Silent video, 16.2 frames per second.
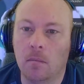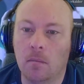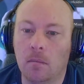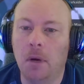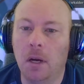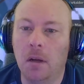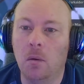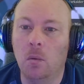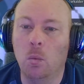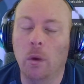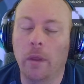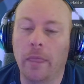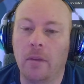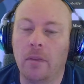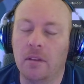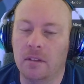But
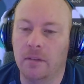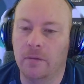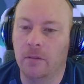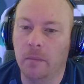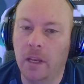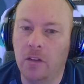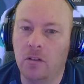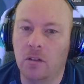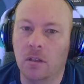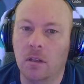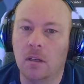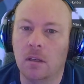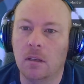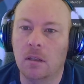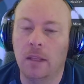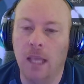without this information,
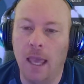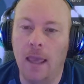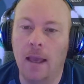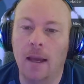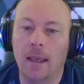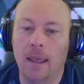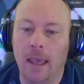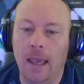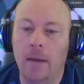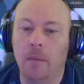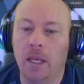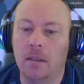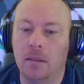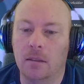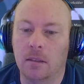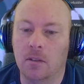the AI can't
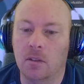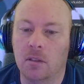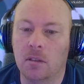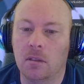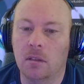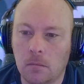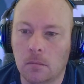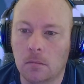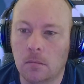make decisions.